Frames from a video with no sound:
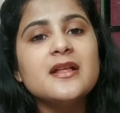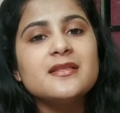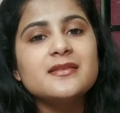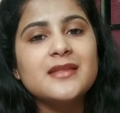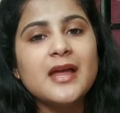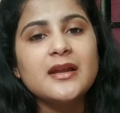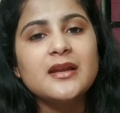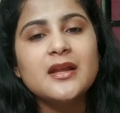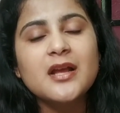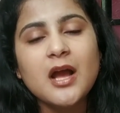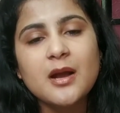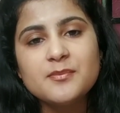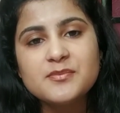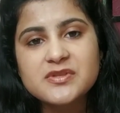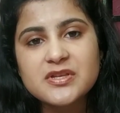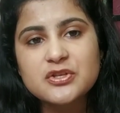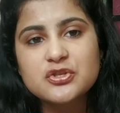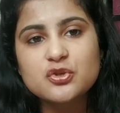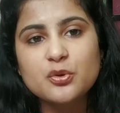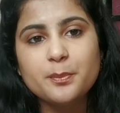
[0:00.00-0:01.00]
that comes
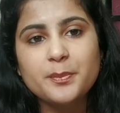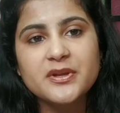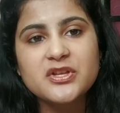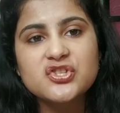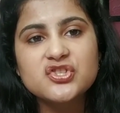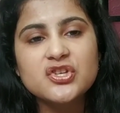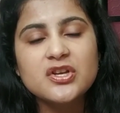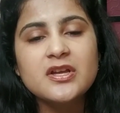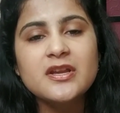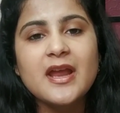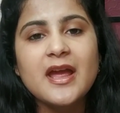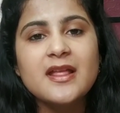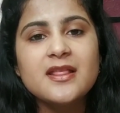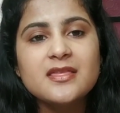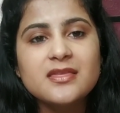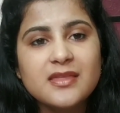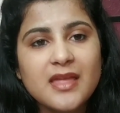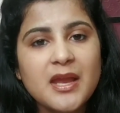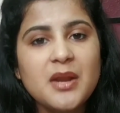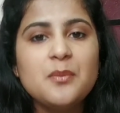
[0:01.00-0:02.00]
into picture,
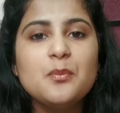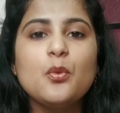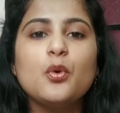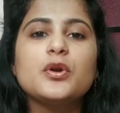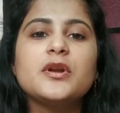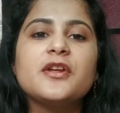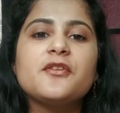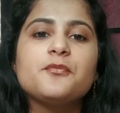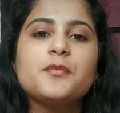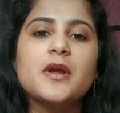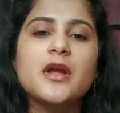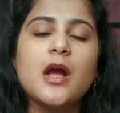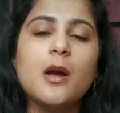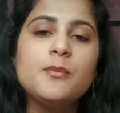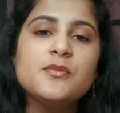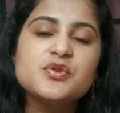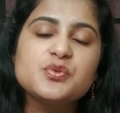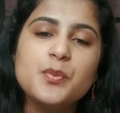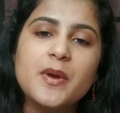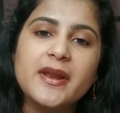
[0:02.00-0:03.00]
and then motive
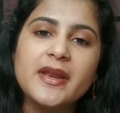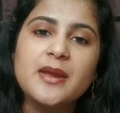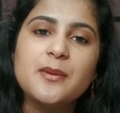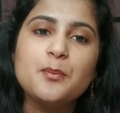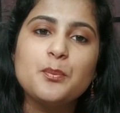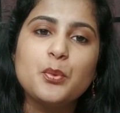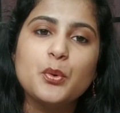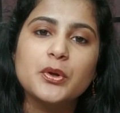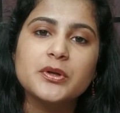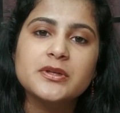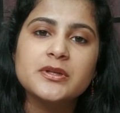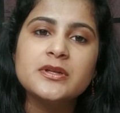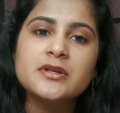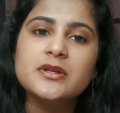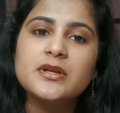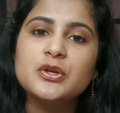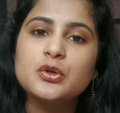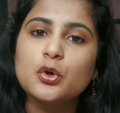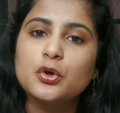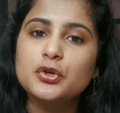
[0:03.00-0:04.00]
becomes very
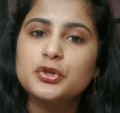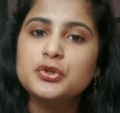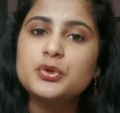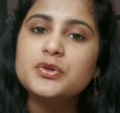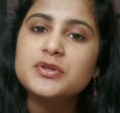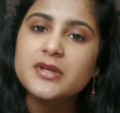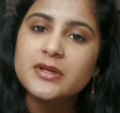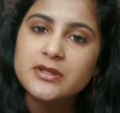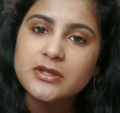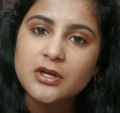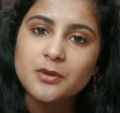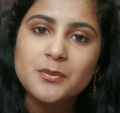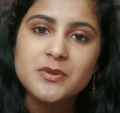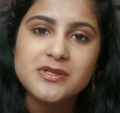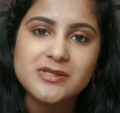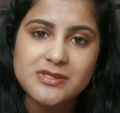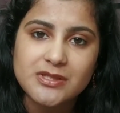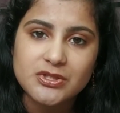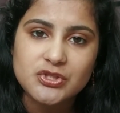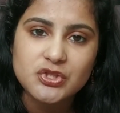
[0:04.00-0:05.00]
important in order to
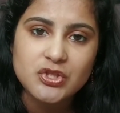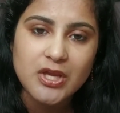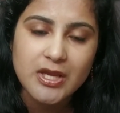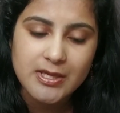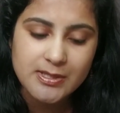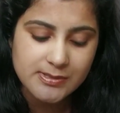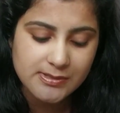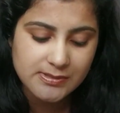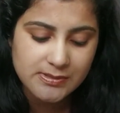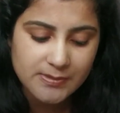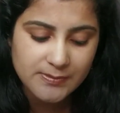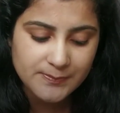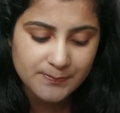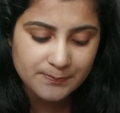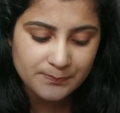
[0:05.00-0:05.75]
determine such case.